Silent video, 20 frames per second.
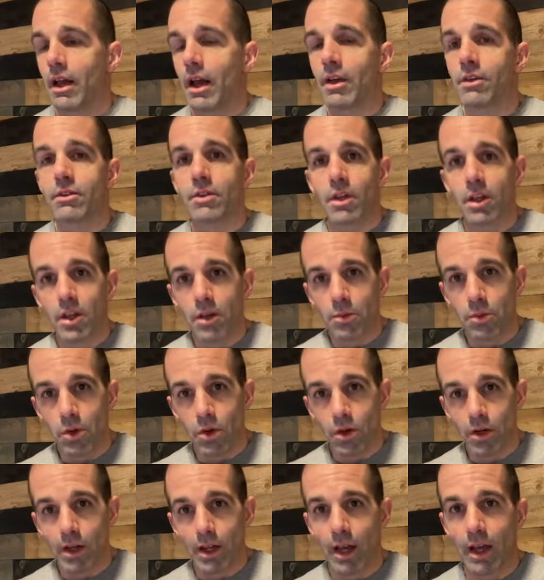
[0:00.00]
as the
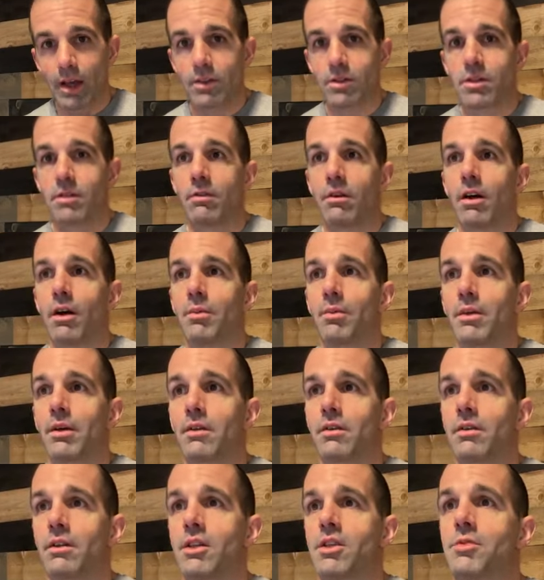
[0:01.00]
community has developed and
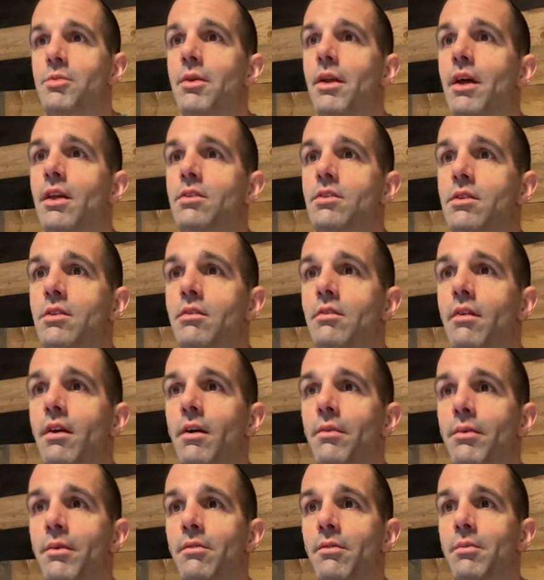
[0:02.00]
as Linchpin has
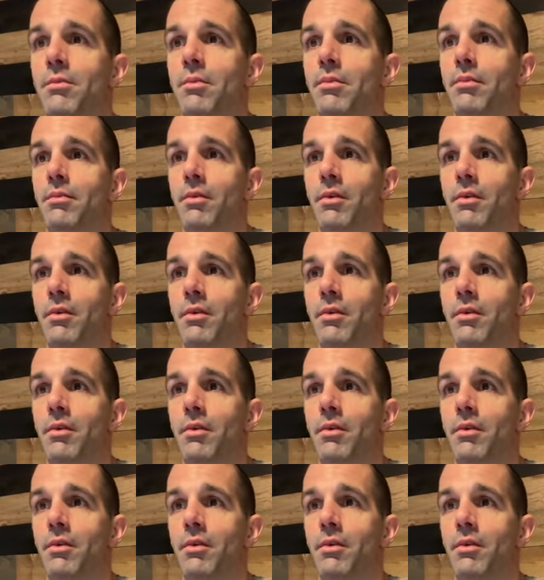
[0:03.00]
developed and